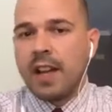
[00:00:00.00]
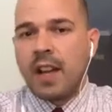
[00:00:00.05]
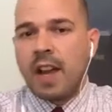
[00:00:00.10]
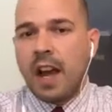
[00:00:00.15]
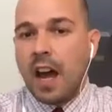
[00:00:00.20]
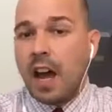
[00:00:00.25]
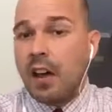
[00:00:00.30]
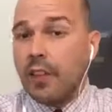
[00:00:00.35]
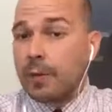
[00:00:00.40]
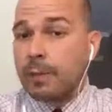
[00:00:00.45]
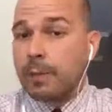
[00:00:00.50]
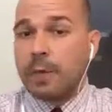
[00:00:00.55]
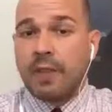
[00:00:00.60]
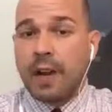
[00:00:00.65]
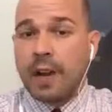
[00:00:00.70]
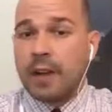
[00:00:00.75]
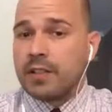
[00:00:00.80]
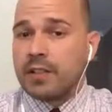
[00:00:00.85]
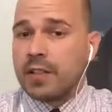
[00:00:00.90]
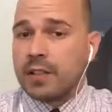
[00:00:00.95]
other
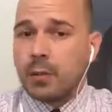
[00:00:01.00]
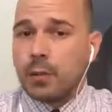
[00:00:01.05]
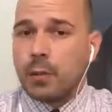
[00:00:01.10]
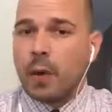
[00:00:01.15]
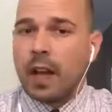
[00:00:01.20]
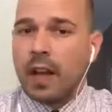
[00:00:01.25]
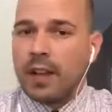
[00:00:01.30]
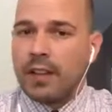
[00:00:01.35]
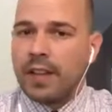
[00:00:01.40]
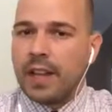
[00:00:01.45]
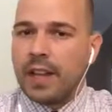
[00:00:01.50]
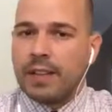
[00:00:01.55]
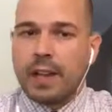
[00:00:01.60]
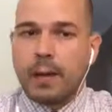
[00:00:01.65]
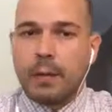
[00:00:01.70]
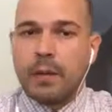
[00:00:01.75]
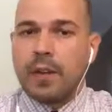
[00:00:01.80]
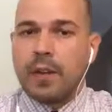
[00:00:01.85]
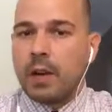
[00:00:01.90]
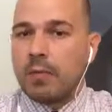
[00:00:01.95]
providers as well that
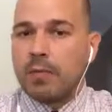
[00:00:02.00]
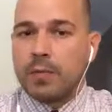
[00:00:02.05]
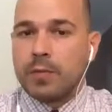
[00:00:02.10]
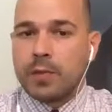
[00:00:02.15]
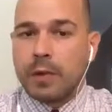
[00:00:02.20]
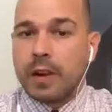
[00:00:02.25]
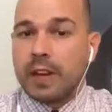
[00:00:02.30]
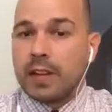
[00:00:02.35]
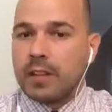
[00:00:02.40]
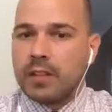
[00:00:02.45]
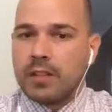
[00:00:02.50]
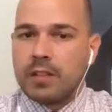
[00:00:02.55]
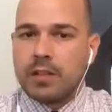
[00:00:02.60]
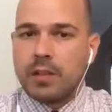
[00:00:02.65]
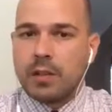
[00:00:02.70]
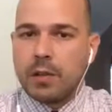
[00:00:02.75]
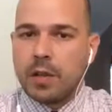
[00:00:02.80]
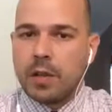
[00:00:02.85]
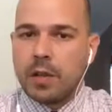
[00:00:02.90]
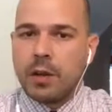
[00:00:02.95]
will come directly
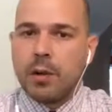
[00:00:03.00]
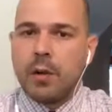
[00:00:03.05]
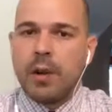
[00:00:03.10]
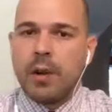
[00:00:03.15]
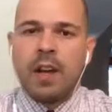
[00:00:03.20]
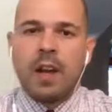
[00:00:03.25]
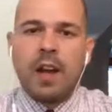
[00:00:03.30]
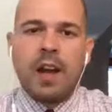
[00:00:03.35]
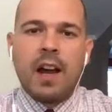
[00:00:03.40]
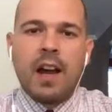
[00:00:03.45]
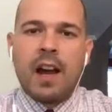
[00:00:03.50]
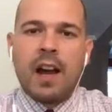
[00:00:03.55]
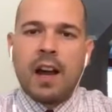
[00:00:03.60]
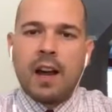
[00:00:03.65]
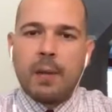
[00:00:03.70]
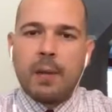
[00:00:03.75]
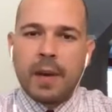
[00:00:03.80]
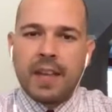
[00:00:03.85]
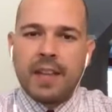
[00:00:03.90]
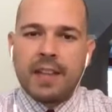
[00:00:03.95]
to you.
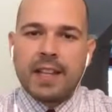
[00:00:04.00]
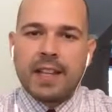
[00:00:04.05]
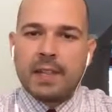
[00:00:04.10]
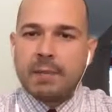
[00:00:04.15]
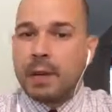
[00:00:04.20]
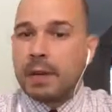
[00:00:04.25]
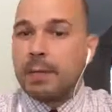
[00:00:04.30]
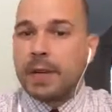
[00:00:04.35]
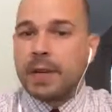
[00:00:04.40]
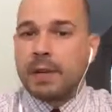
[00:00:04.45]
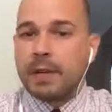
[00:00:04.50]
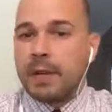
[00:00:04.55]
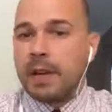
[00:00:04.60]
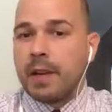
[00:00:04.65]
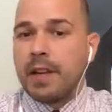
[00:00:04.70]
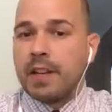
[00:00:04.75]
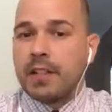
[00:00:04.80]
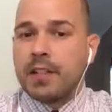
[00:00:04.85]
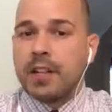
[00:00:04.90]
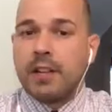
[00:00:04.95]
I think that's my big
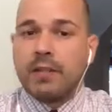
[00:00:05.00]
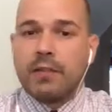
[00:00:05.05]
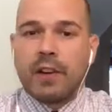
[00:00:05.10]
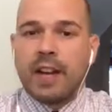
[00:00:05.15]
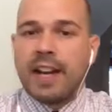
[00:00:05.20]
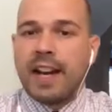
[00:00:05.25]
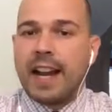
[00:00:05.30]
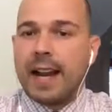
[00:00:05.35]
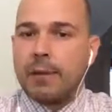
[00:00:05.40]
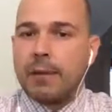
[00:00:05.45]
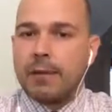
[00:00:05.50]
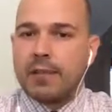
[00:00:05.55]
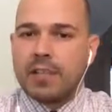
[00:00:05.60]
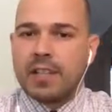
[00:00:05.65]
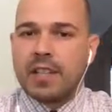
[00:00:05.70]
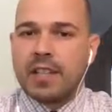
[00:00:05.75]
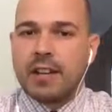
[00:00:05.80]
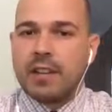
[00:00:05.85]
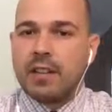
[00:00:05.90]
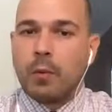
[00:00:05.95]
initiative right now, is
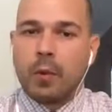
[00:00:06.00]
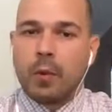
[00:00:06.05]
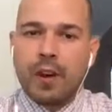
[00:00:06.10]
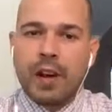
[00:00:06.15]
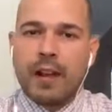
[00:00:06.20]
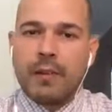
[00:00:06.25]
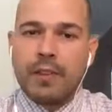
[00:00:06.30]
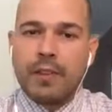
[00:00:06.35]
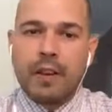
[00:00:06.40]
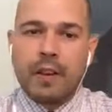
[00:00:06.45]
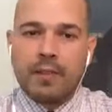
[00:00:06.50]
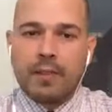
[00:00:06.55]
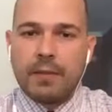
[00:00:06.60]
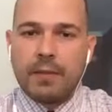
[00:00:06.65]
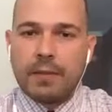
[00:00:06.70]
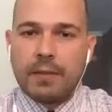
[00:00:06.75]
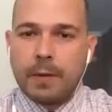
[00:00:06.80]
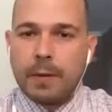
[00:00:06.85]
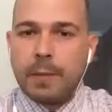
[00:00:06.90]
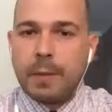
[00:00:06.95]
just getting the word out there
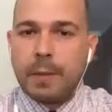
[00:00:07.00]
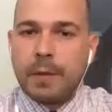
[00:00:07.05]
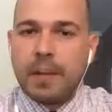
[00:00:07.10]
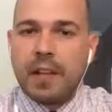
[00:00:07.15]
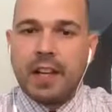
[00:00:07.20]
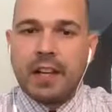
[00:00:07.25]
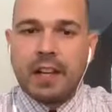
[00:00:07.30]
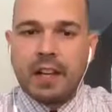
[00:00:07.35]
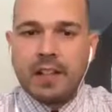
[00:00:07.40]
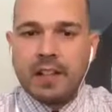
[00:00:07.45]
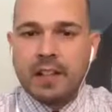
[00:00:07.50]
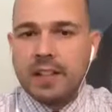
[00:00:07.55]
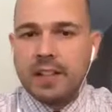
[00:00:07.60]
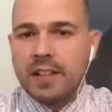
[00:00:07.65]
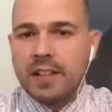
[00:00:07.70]
for people like us.